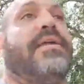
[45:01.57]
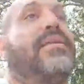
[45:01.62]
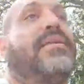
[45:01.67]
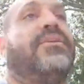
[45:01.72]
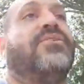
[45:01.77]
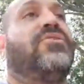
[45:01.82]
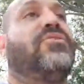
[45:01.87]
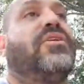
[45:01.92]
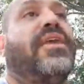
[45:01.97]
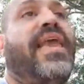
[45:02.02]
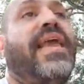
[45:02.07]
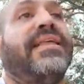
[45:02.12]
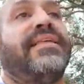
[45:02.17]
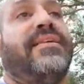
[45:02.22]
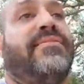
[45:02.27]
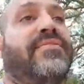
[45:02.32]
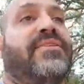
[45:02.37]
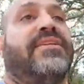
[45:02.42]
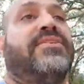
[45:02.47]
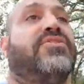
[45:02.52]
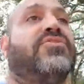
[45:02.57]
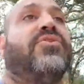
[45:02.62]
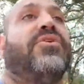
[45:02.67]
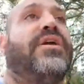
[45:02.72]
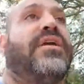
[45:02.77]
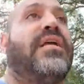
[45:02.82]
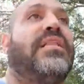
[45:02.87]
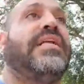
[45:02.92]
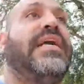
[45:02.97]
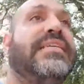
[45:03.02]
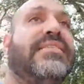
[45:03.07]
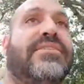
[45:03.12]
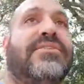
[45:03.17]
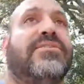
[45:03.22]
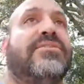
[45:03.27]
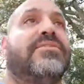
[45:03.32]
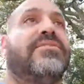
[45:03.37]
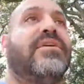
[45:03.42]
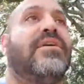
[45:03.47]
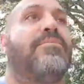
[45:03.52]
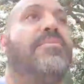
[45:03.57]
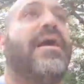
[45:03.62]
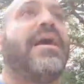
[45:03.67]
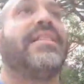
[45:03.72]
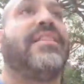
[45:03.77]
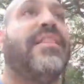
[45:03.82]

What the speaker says: You can't even enjoy classical. I